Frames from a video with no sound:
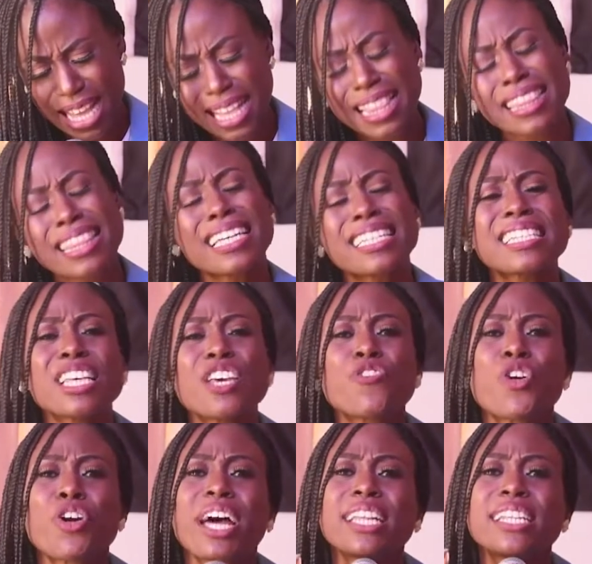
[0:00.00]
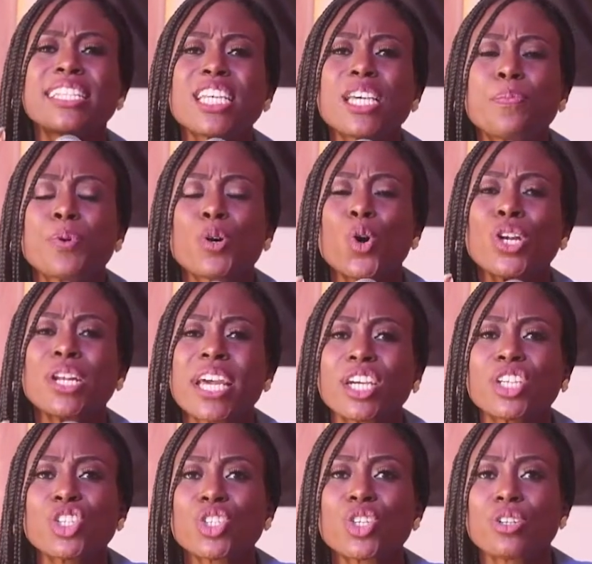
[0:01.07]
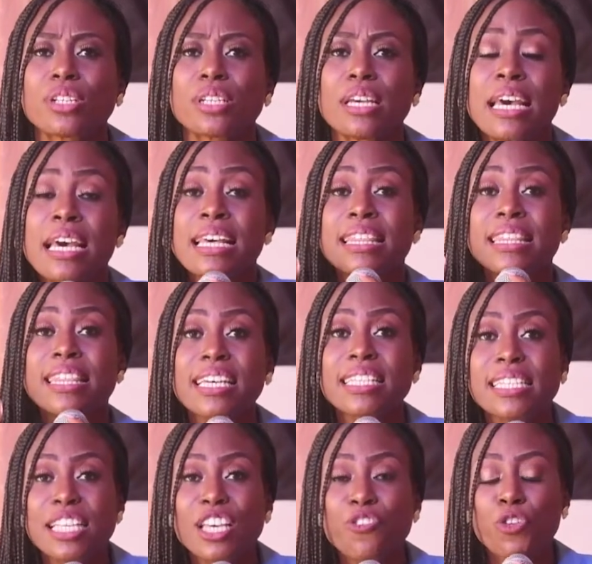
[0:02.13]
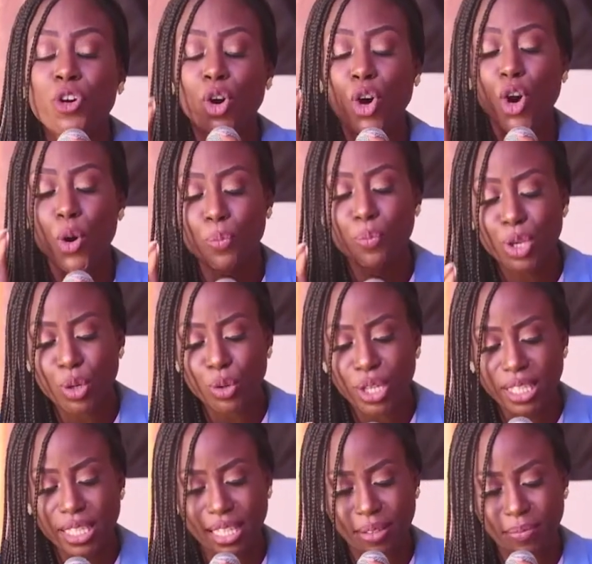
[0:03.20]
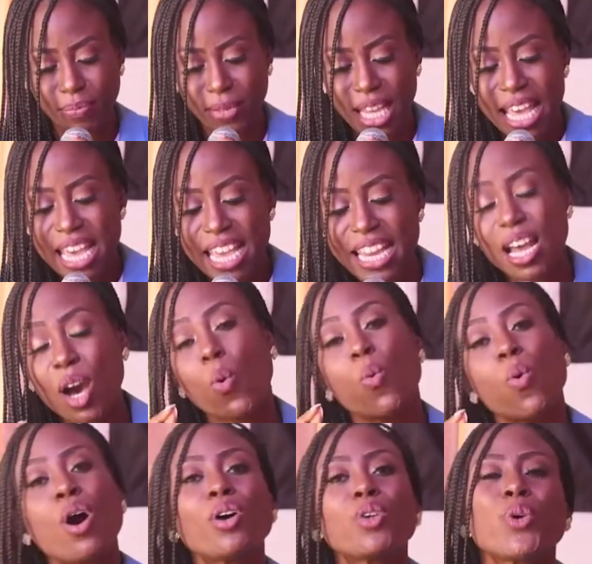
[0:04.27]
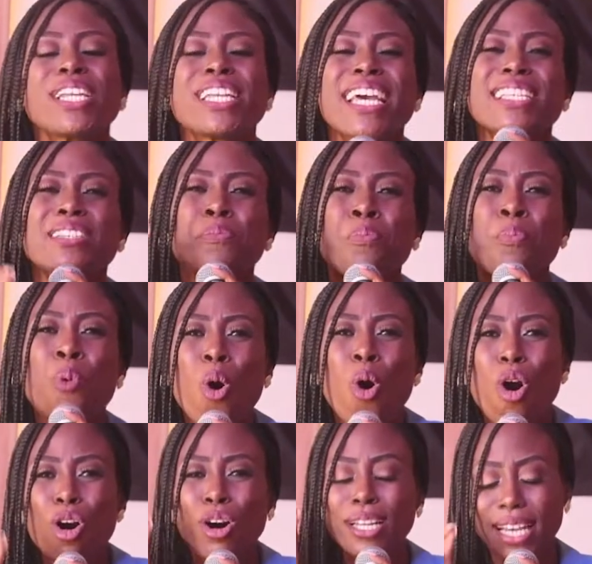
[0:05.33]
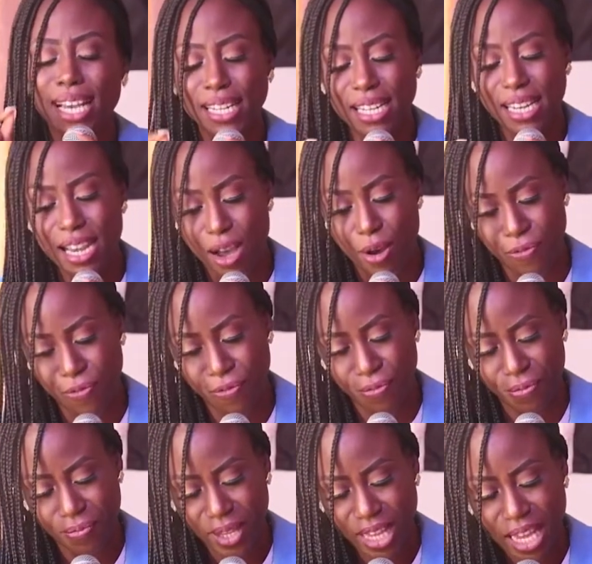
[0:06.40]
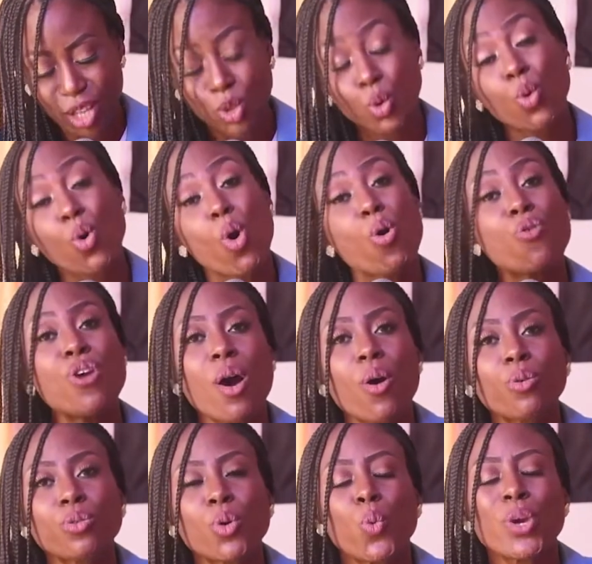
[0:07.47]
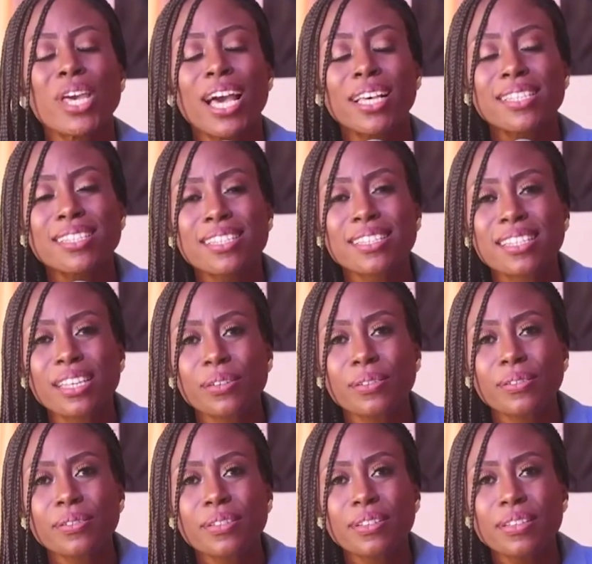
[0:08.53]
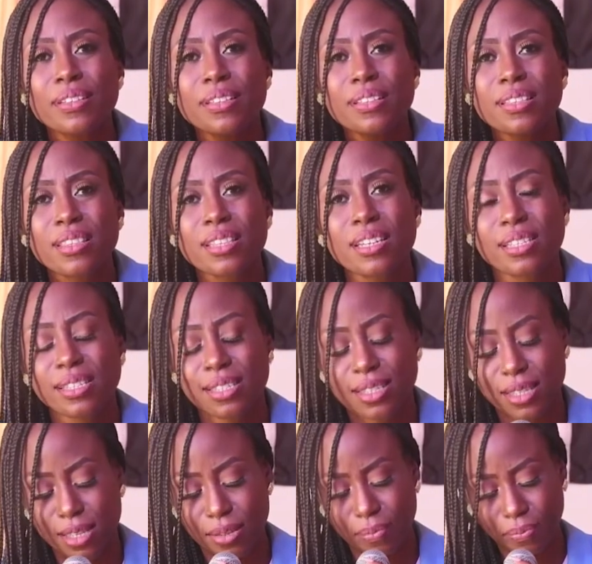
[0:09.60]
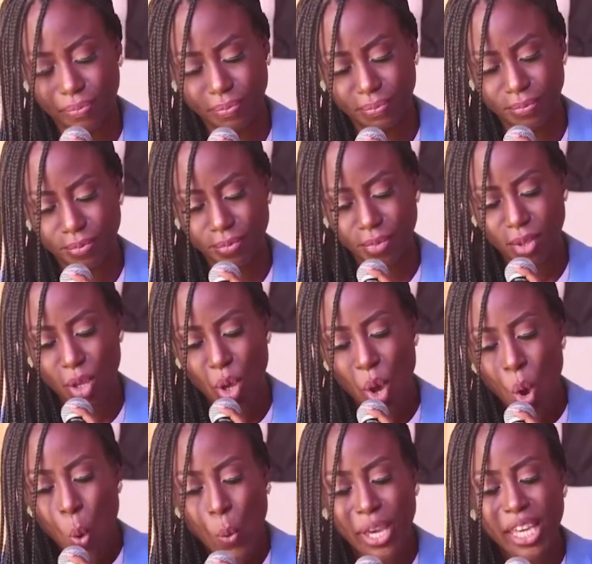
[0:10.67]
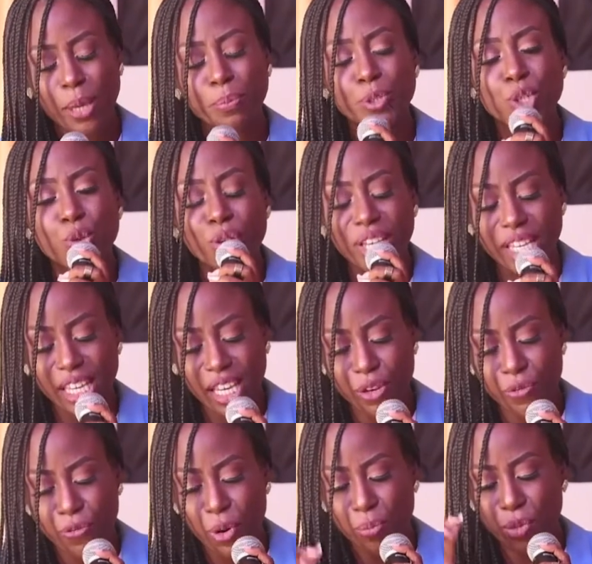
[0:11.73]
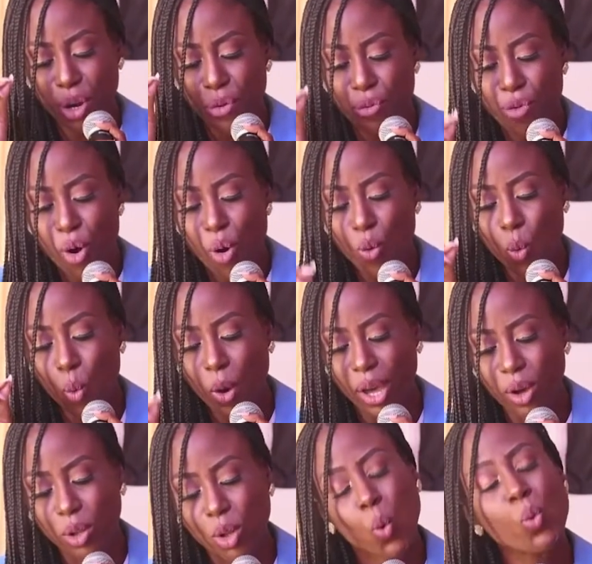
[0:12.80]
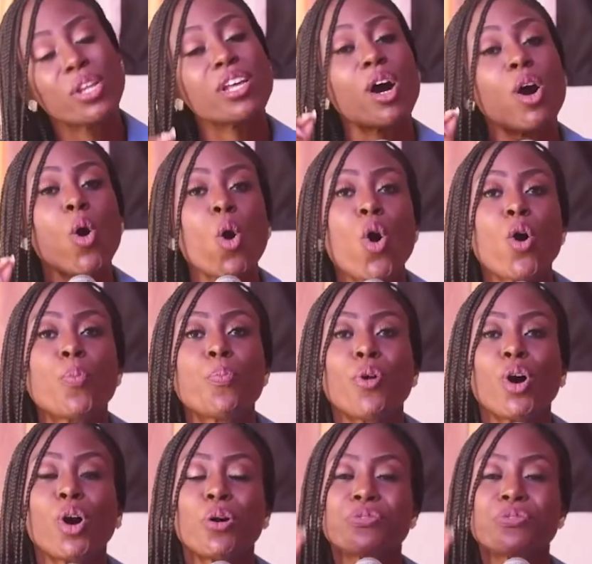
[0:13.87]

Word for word: thirsty for a deep connection, thirsty for community. In a world where there is more than enough to go round, we are still thirsty. We keep drinking from the wrong well with the hope of